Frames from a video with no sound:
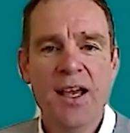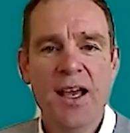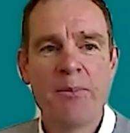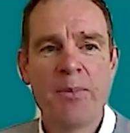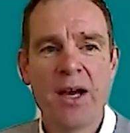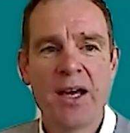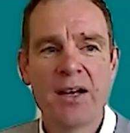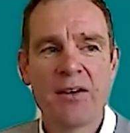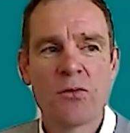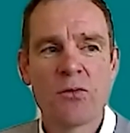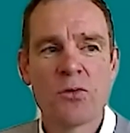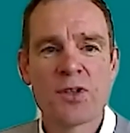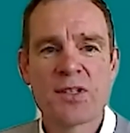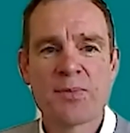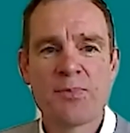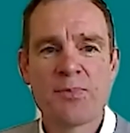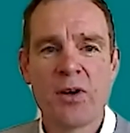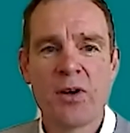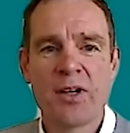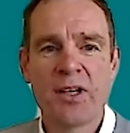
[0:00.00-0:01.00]
but
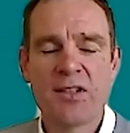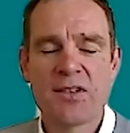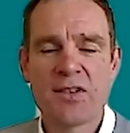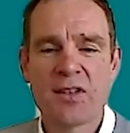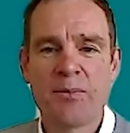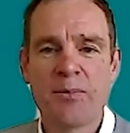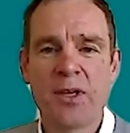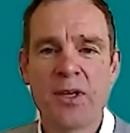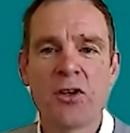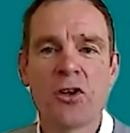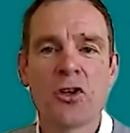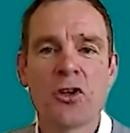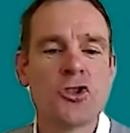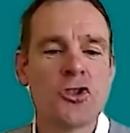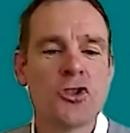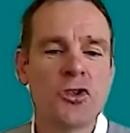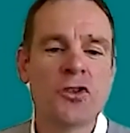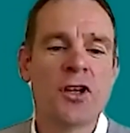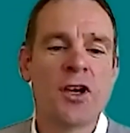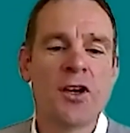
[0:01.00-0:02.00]
responding to them because
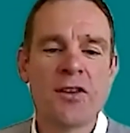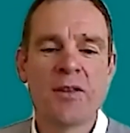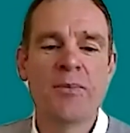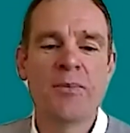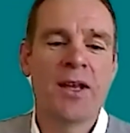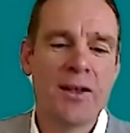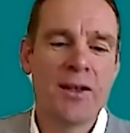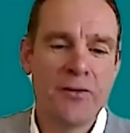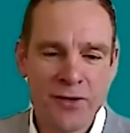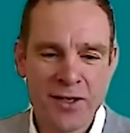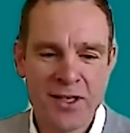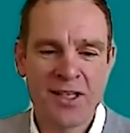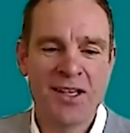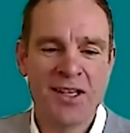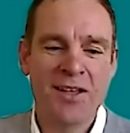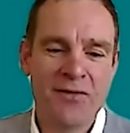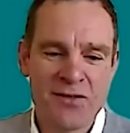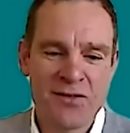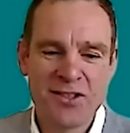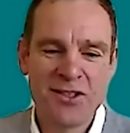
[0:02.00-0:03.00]
you know the benefit it
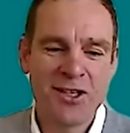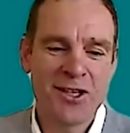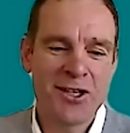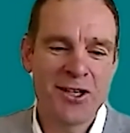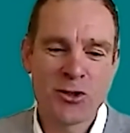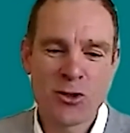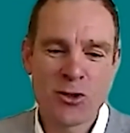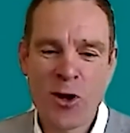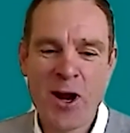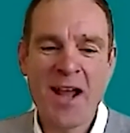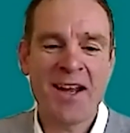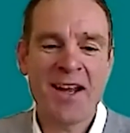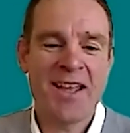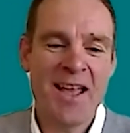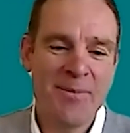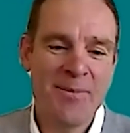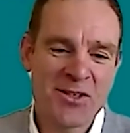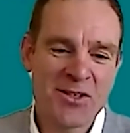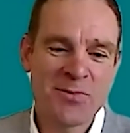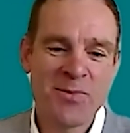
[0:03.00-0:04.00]
gives. You can track how
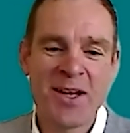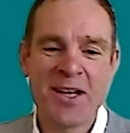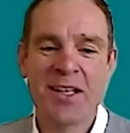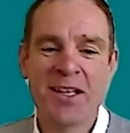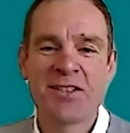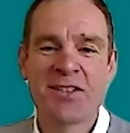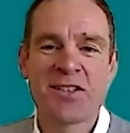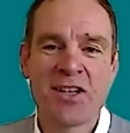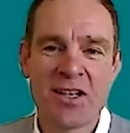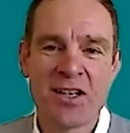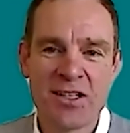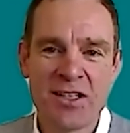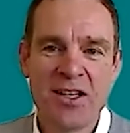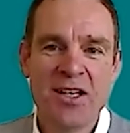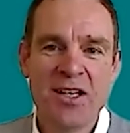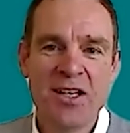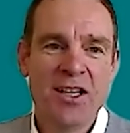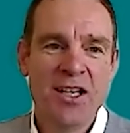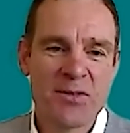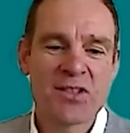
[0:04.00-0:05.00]
much money it's going to
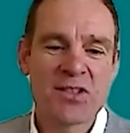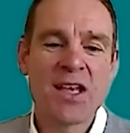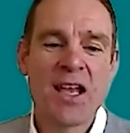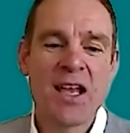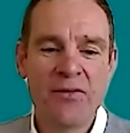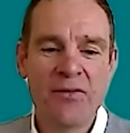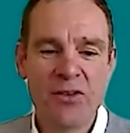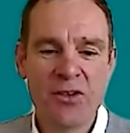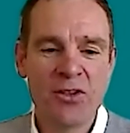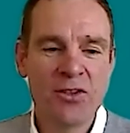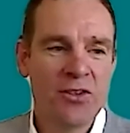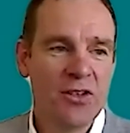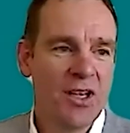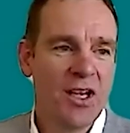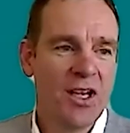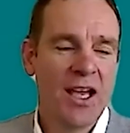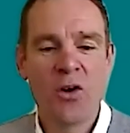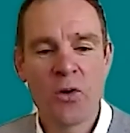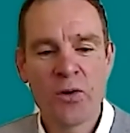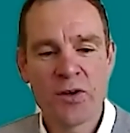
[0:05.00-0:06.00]
save you
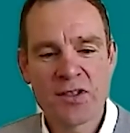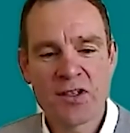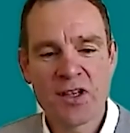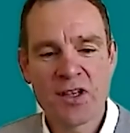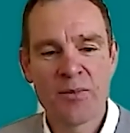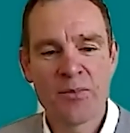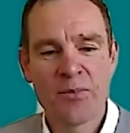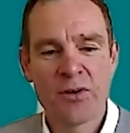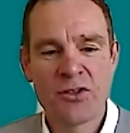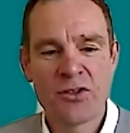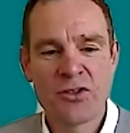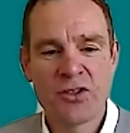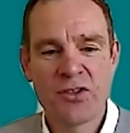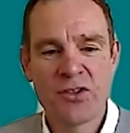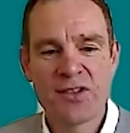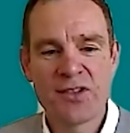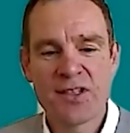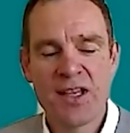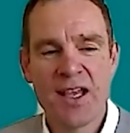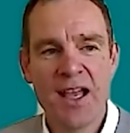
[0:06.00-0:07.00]
or it's going to
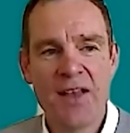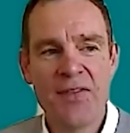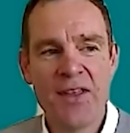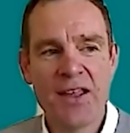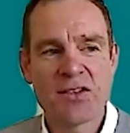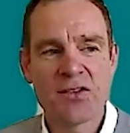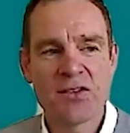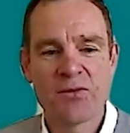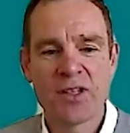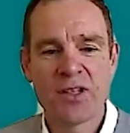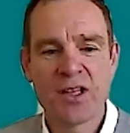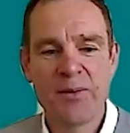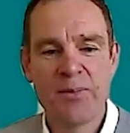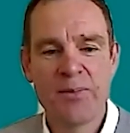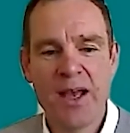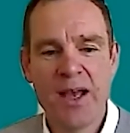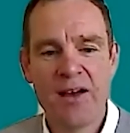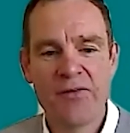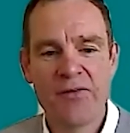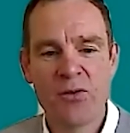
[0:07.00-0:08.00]
produce. And that's a really
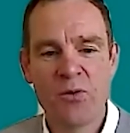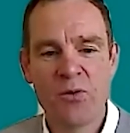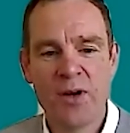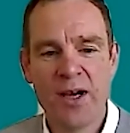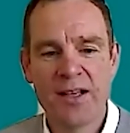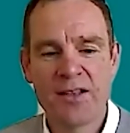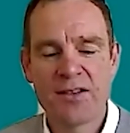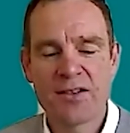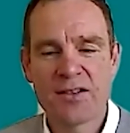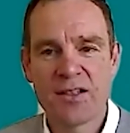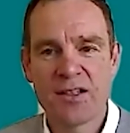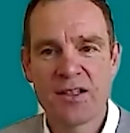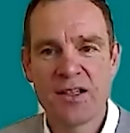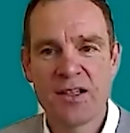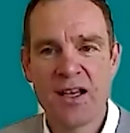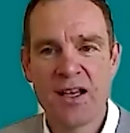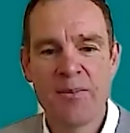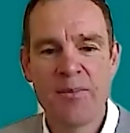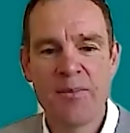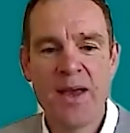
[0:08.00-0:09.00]
powerful way to
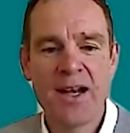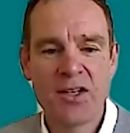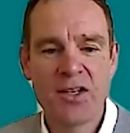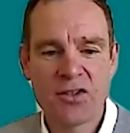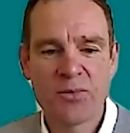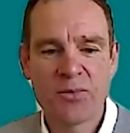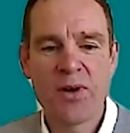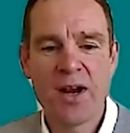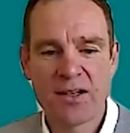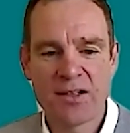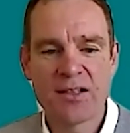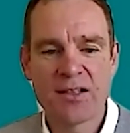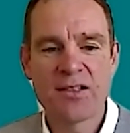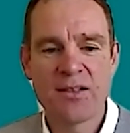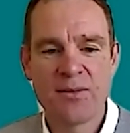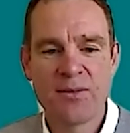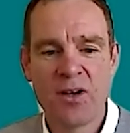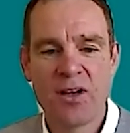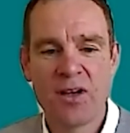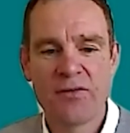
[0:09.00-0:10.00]
manage a practice,
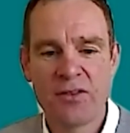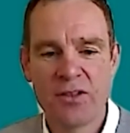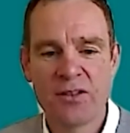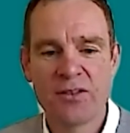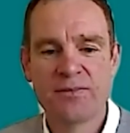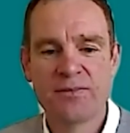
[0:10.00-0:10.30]
in my view.